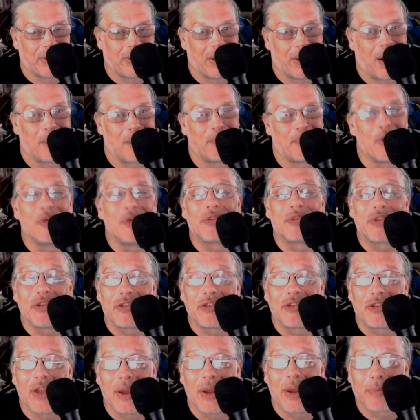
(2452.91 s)
the
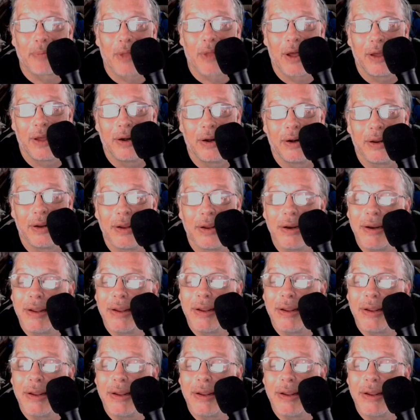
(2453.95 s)
postage stamp line in it.